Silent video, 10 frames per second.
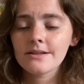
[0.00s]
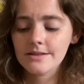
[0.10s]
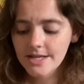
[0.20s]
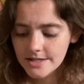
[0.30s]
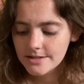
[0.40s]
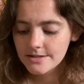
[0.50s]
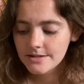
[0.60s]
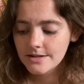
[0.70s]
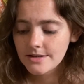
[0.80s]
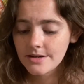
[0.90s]

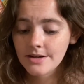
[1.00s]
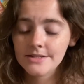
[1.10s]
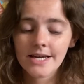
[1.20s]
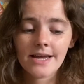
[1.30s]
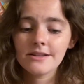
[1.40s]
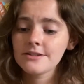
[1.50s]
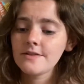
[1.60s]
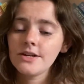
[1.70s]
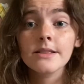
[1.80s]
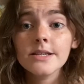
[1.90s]
least, to end this
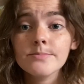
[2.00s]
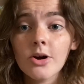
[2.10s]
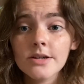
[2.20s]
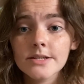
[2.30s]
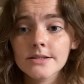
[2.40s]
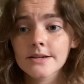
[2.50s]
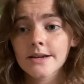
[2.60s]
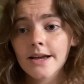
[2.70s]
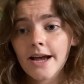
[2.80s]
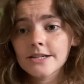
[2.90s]
video, this box
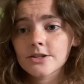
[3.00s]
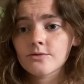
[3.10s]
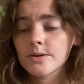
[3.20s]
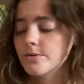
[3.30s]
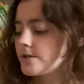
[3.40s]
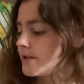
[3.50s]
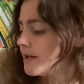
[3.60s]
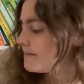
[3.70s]
has 3 books in it.